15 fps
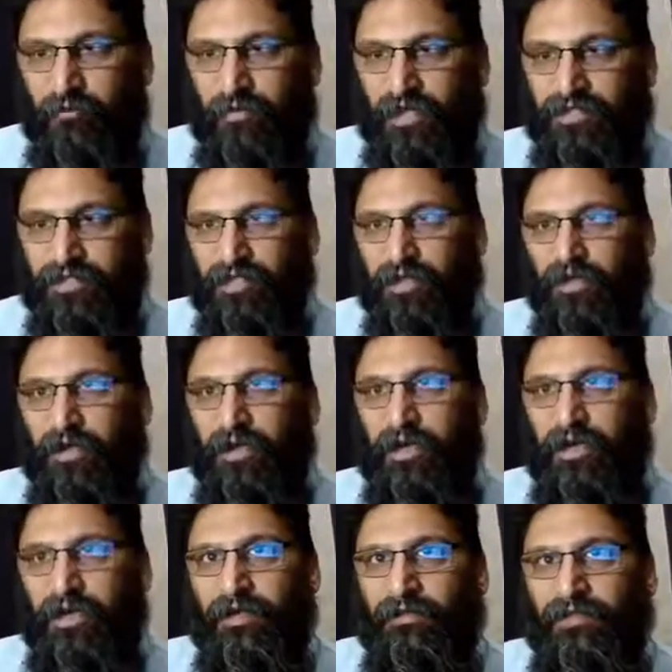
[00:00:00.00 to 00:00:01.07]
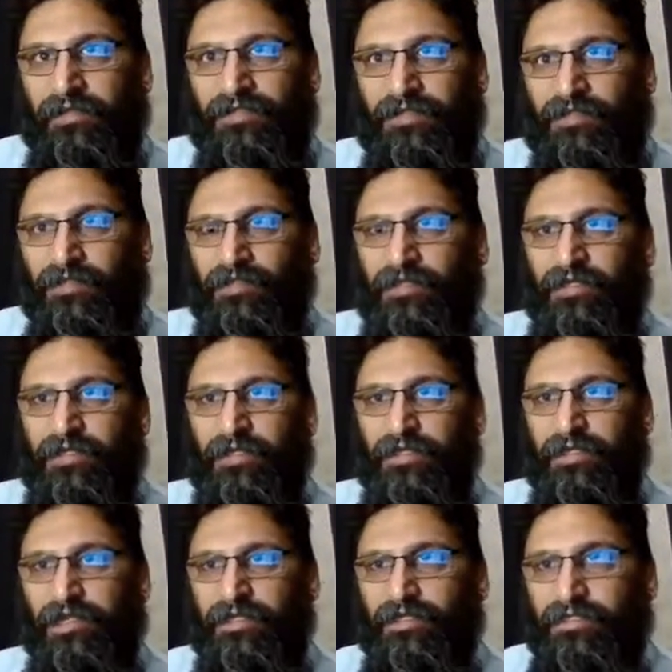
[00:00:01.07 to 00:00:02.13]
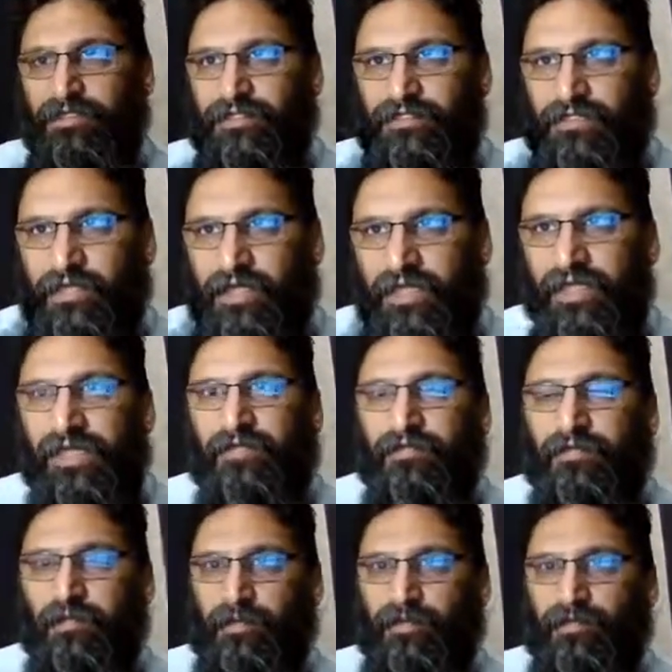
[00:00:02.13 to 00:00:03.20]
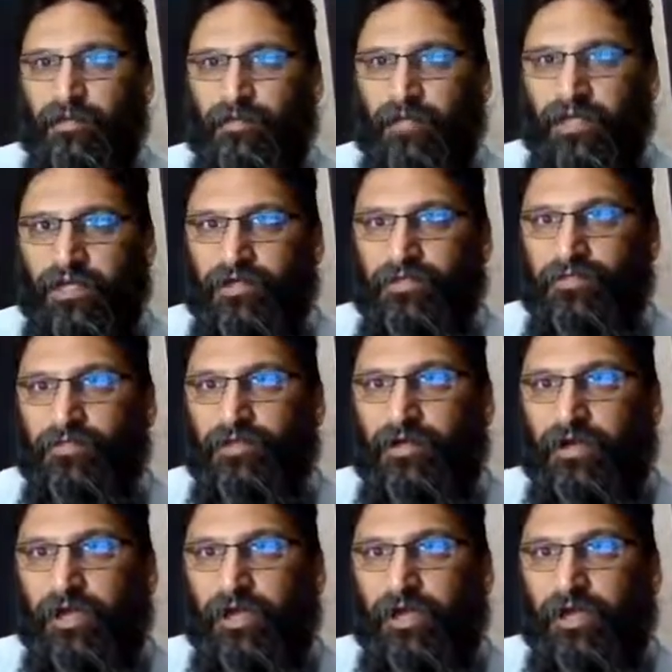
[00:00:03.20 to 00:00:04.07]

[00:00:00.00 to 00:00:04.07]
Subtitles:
But this is the key thing that we can do,